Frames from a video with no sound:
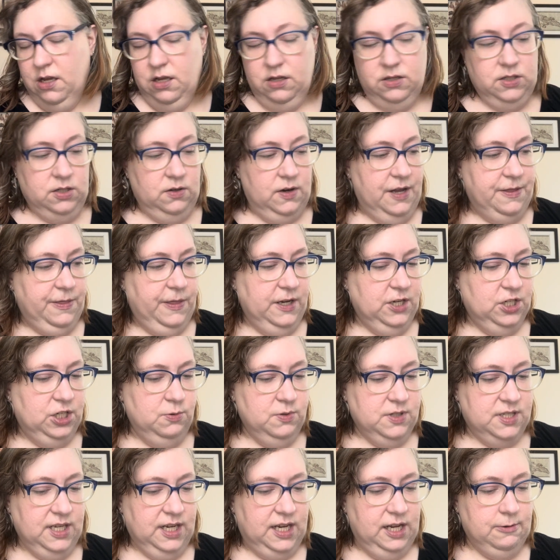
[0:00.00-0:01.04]
So I think she
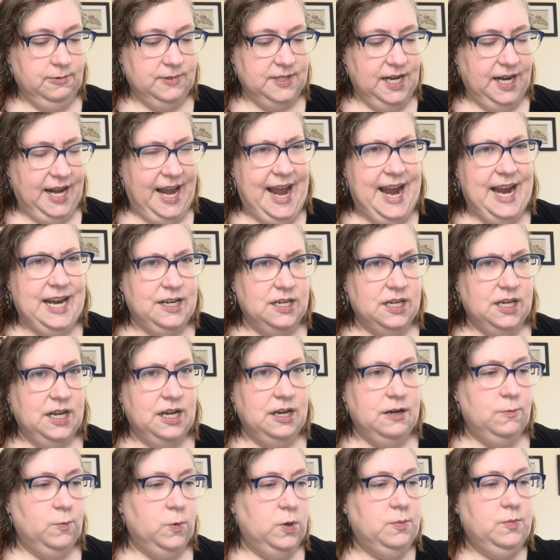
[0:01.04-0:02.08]
was thinking it was like Aida
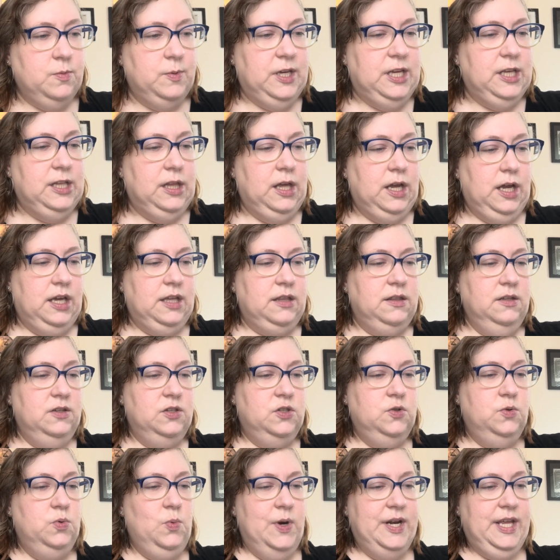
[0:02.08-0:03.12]
and it would be like
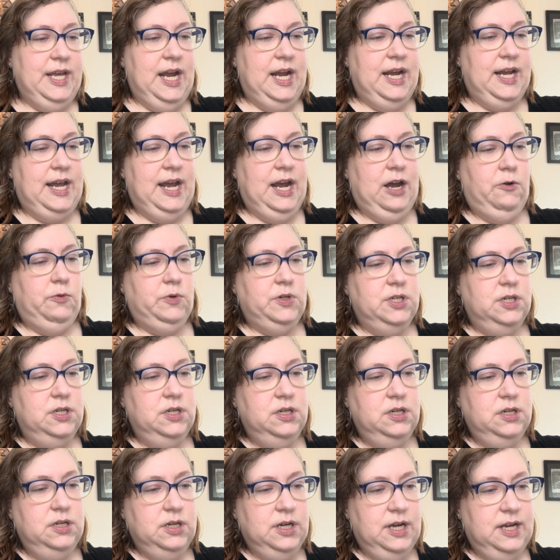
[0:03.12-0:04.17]
28 count,
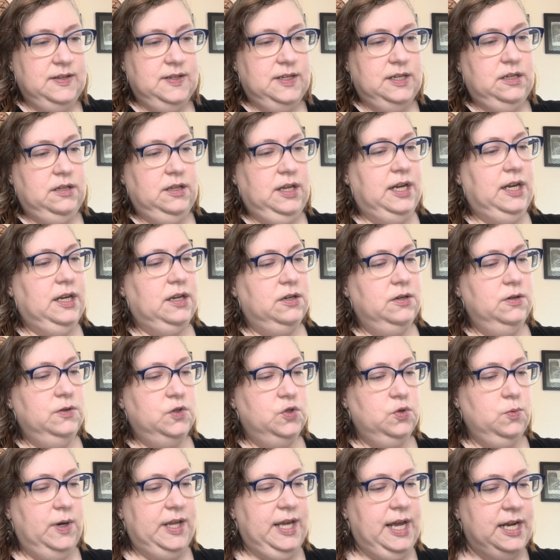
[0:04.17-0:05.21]
as in like
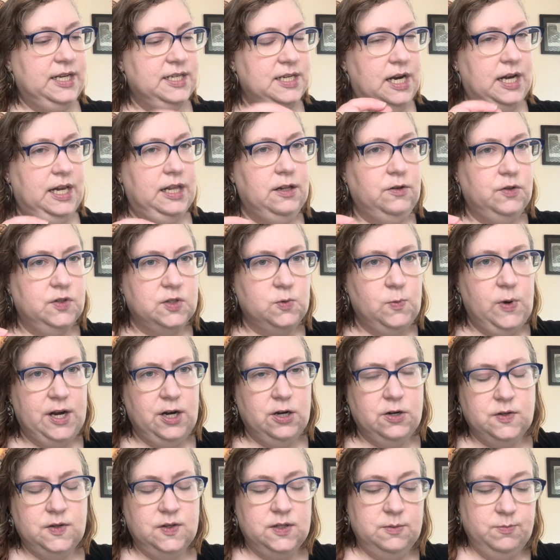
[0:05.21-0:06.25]
28 tiny little
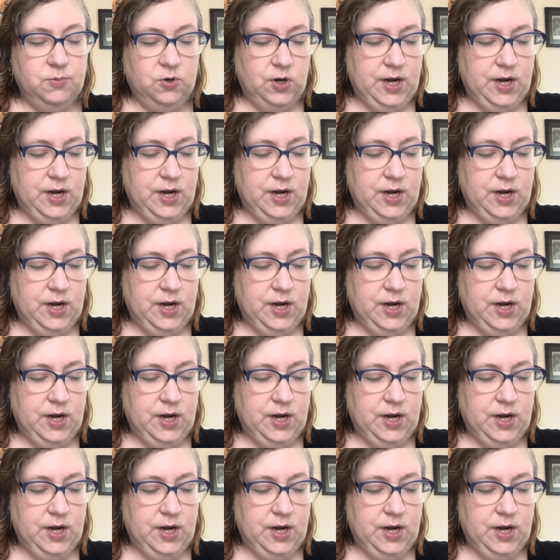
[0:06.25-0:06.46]
squares per